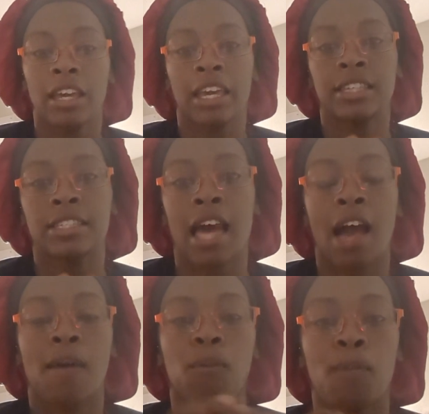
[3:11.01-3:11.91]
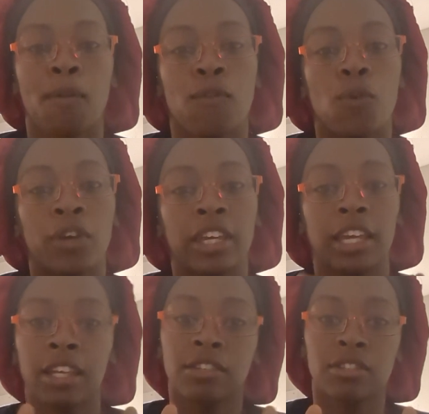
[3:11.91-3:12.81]
is that before he
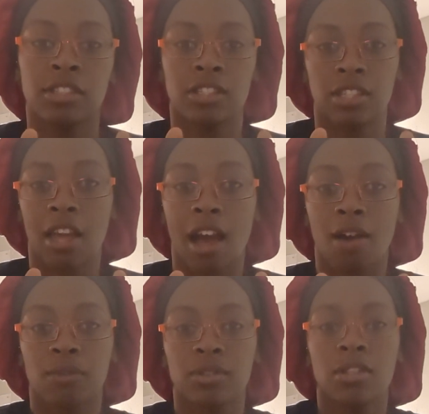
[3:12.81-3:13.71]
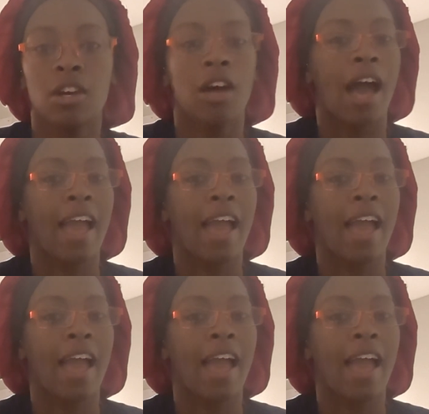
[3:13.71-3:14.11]
enters into the house, I